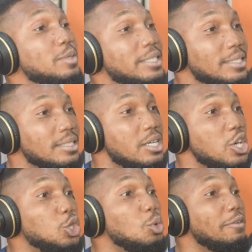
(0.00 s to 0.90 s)
They can't
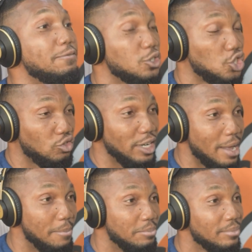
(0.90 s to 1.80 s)
vibe to it, or they
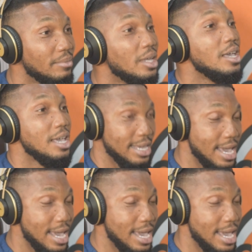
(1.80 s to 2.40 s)
can't even deliver it.